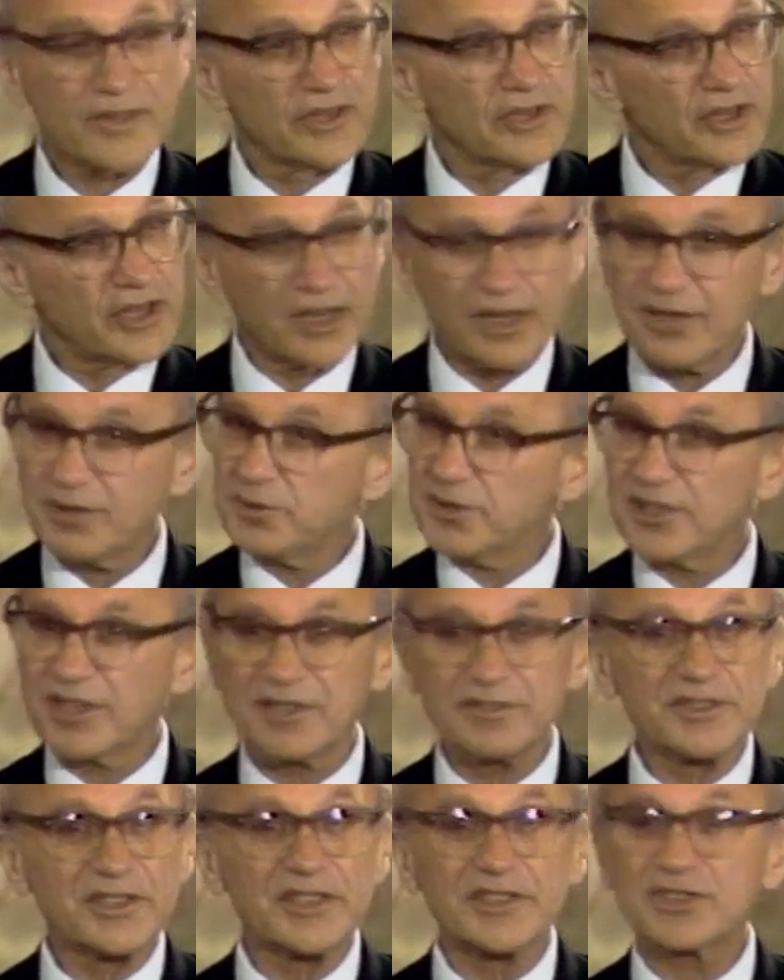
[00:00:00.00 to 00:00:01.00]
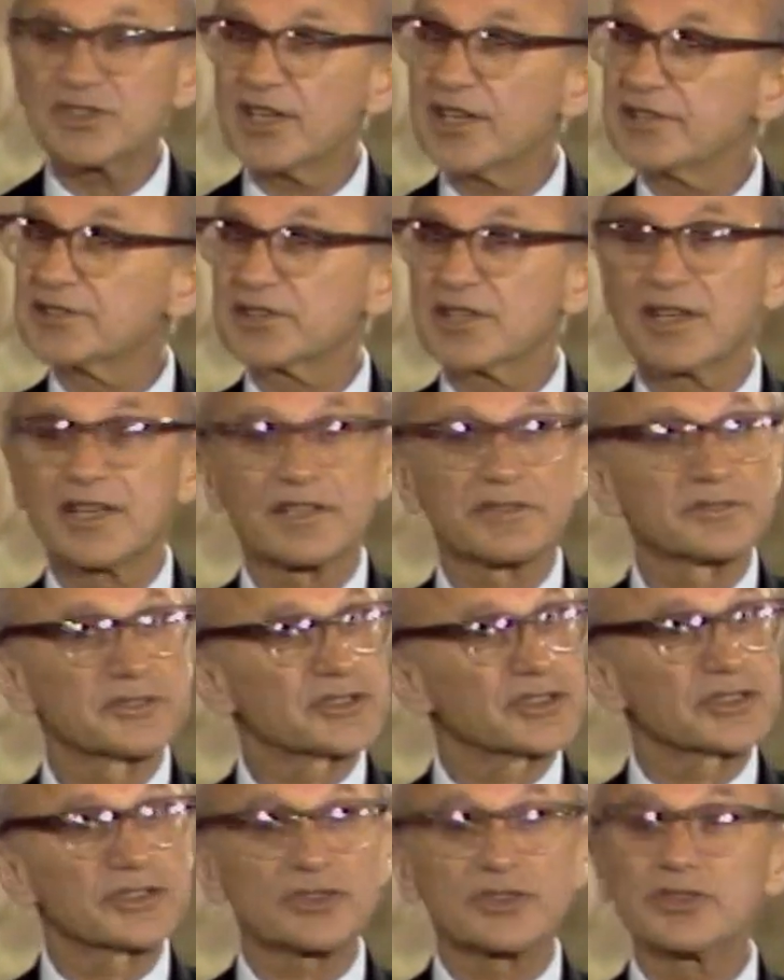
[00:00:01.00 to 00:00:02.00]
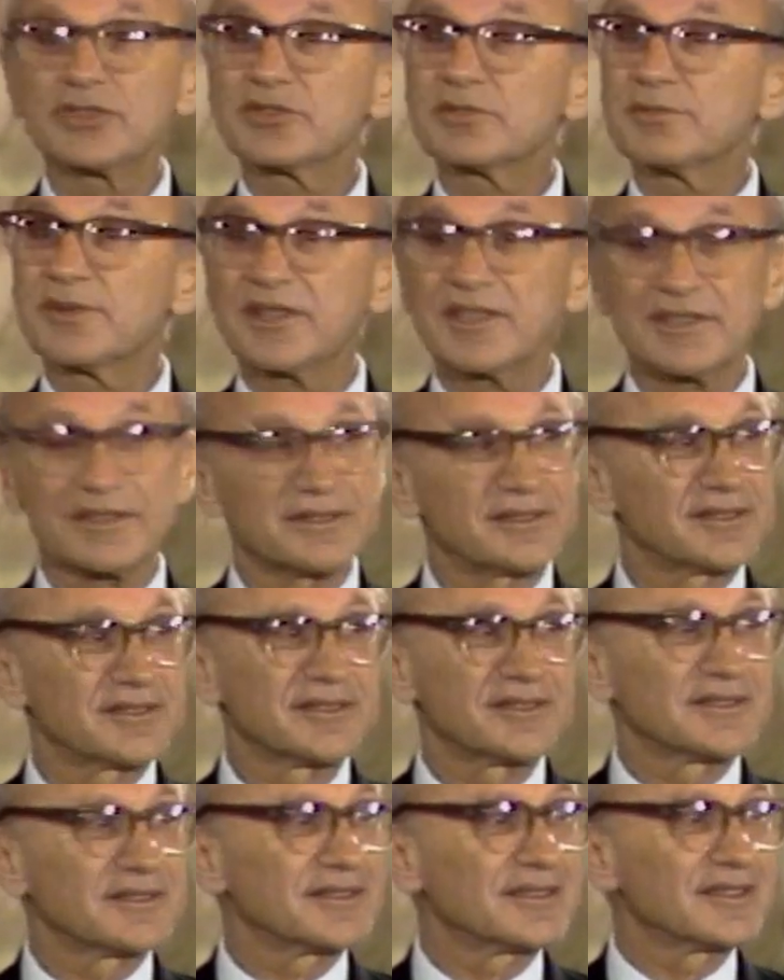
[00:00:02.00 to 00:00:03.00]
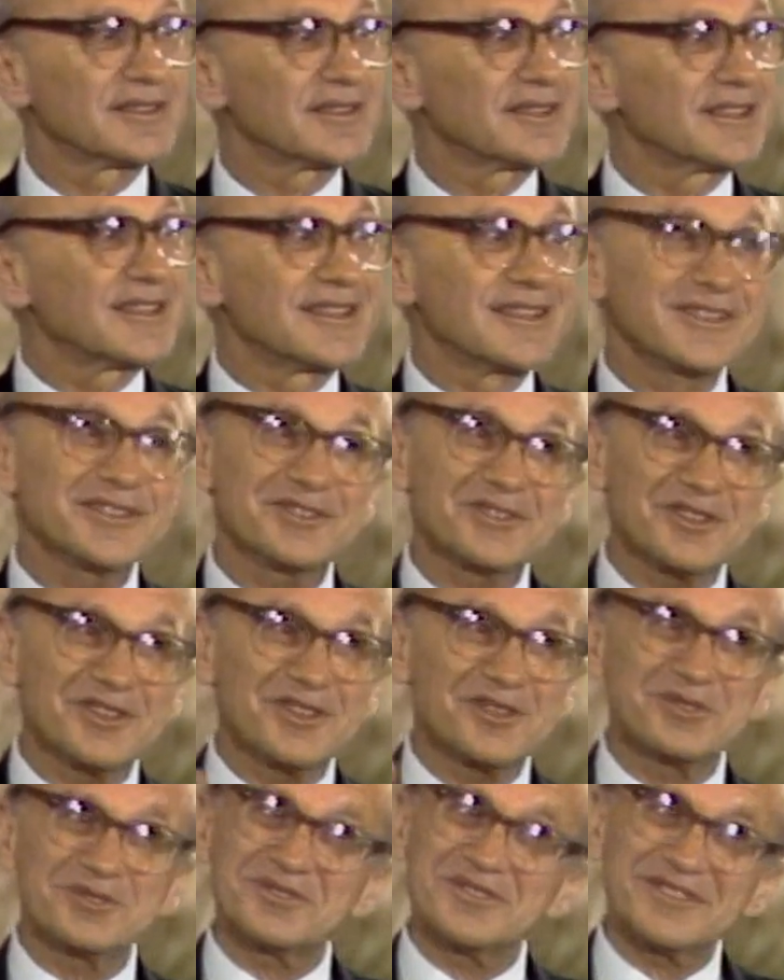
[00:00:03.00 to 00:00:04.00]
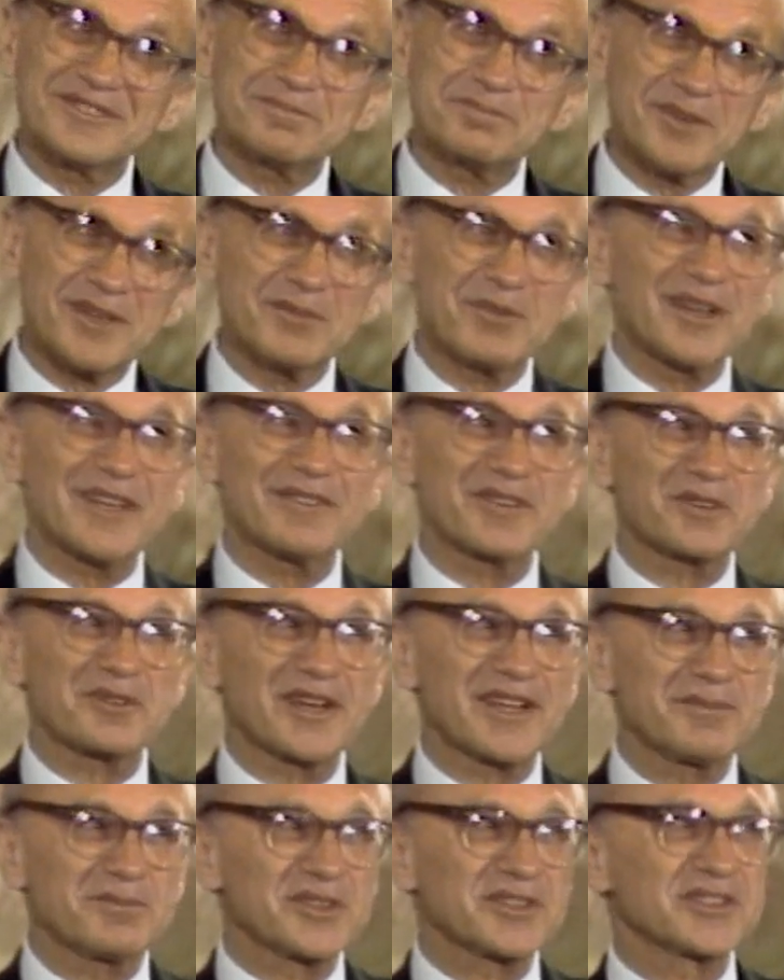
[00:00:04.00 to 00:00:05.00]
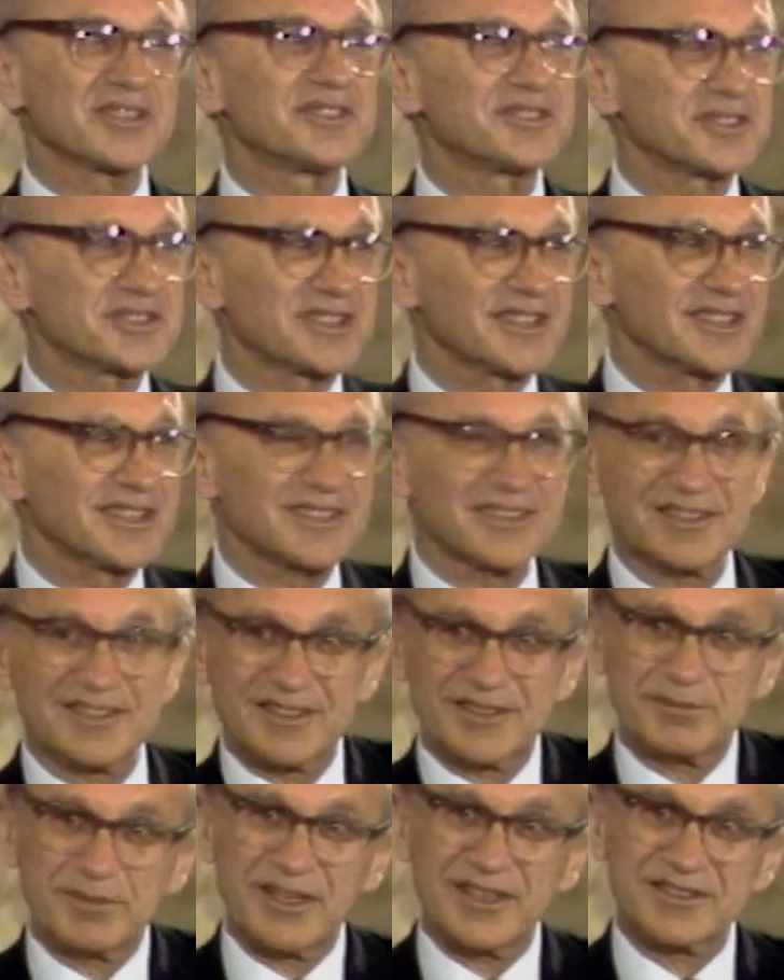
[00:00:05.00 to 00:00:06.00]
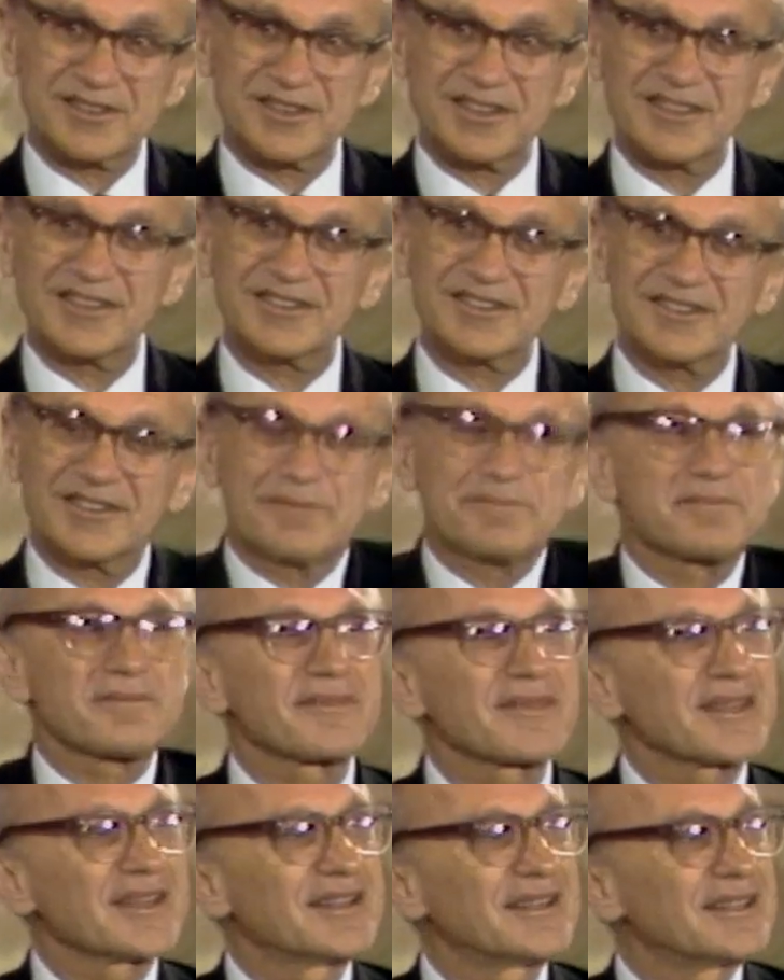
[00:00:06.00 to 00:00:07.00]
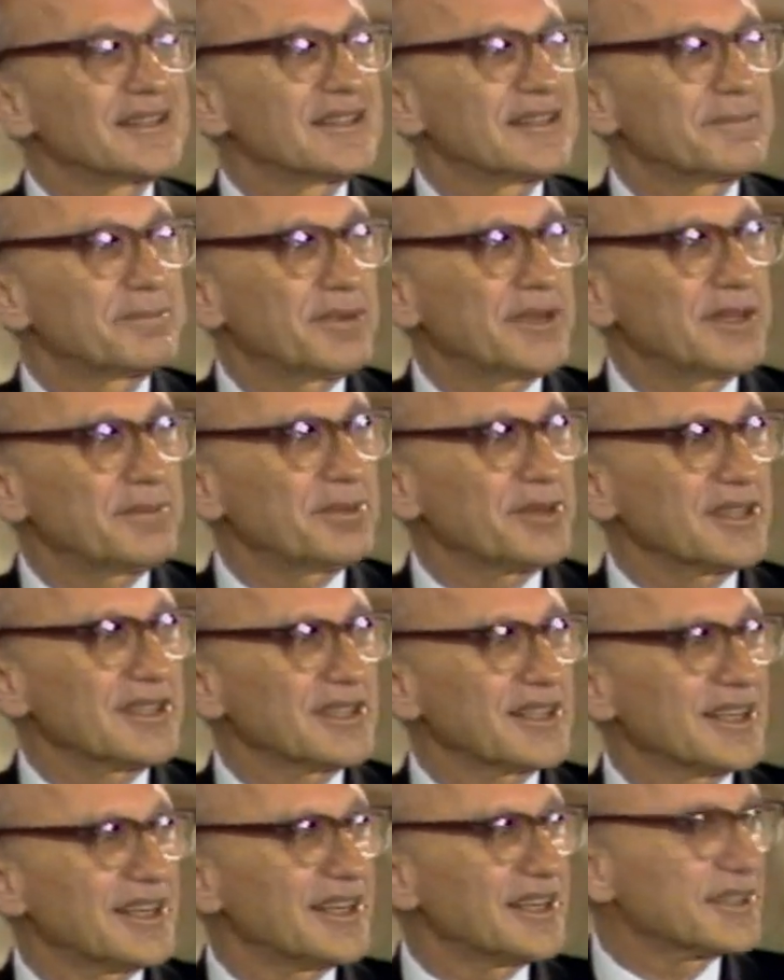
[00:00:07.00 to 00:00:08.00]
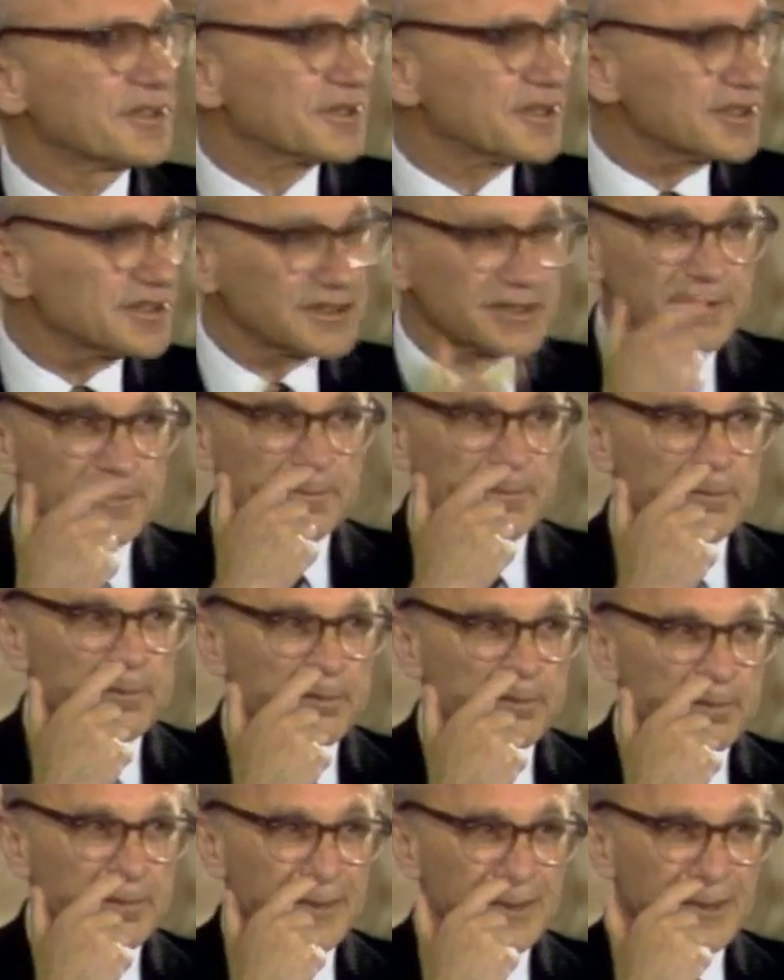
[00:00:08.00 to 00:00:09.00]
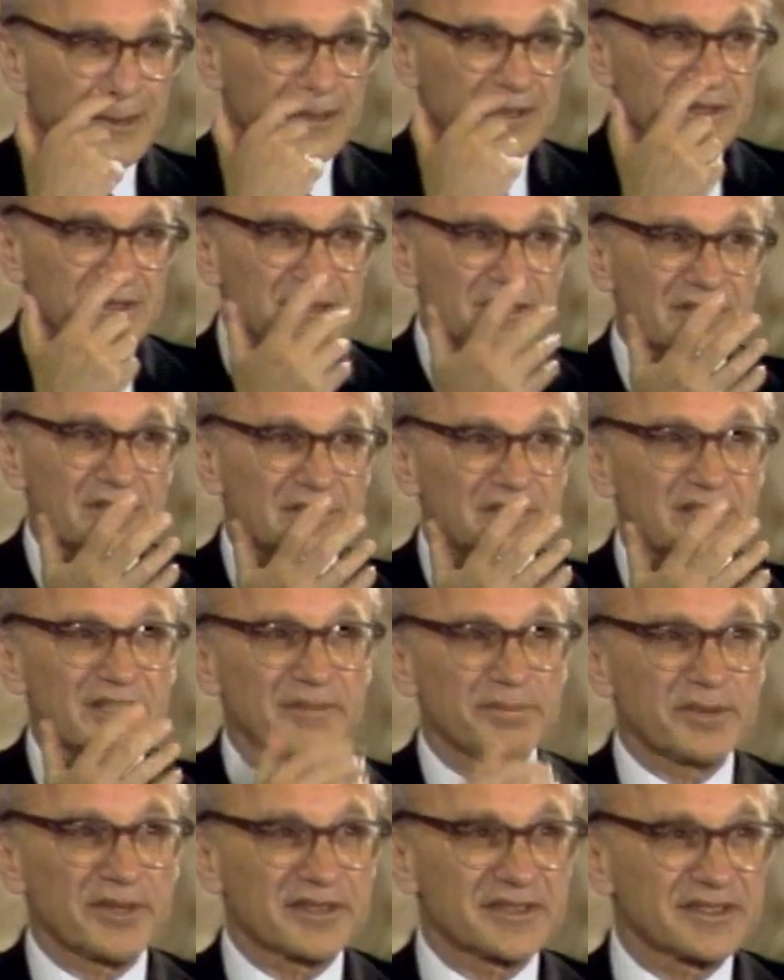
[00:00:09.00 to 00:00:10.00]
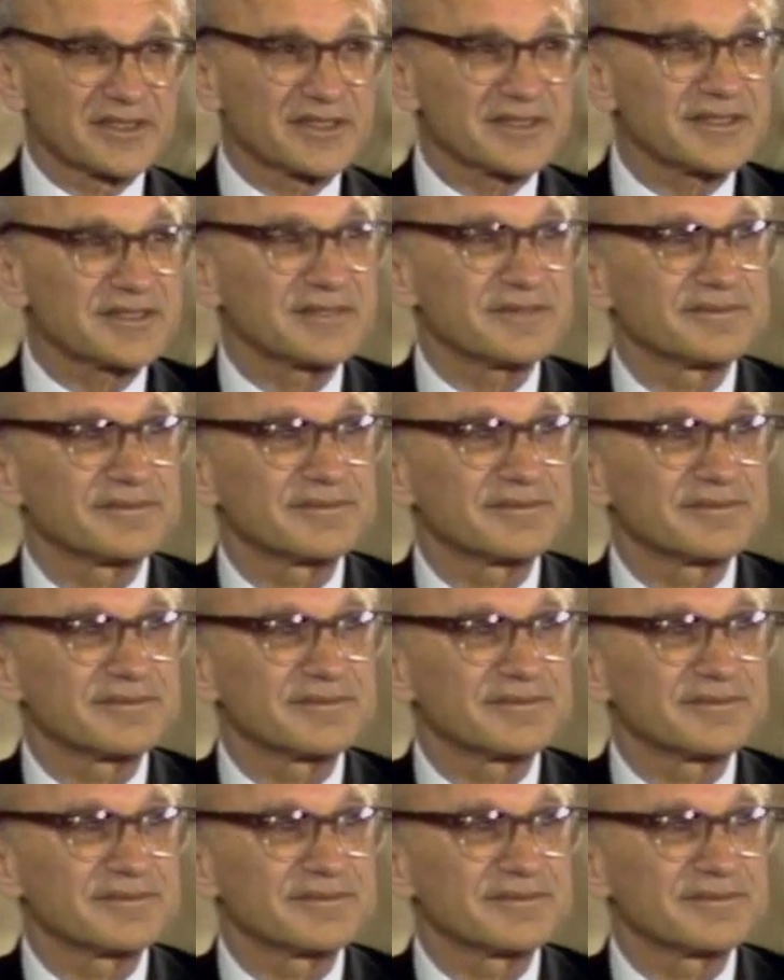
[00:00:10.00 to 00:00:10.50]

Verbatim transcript: No, we don't need to change Congress, excuse me. You know, people have a great misunderstanding about this. People in Congress are in a business.